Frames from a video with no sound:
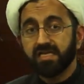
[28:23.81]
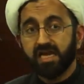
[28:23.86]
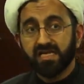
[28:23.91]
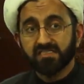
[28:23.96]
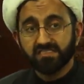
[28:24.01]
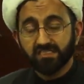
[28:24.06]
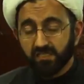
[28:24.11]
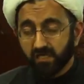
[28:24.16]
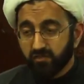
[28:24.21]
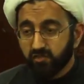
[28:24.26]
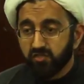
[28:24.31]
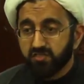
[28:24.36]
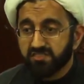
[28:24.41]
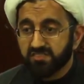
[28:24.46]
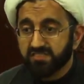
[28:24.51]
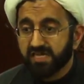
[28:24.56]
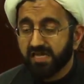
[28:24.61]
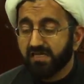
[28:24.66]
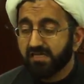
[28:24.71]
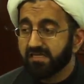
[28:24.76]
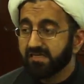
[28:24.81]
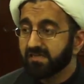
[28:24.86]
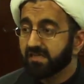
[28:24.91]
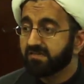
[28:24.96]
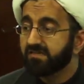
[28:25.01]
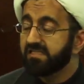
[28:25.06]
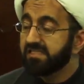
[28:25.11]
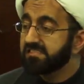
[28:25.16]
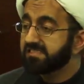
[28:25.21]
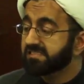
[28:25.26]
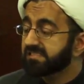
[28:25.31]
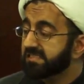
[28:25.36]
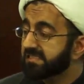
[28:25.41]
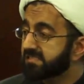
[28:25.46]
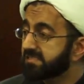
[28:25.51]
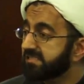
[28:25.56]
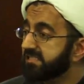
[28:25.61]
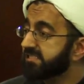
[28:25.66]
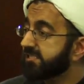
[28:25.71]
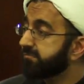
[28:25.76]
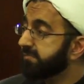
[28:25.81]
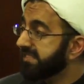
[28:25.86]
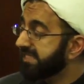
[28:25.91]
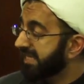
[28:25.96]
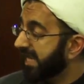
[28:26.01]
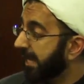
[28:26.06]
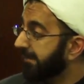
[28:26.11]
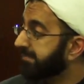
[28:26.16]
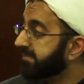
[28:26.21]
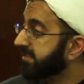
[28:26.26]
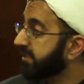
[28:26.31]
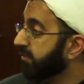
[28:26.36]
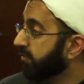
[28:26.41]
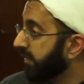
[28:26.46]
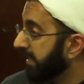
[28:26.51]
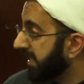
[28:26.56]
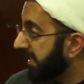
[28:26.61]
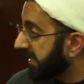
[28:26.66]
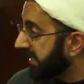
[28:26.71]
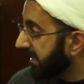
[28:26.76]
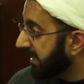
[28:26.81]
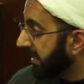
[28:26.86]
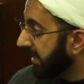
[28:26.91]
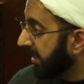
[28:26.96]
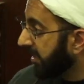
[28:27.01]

has an understanding that these things need to be kept away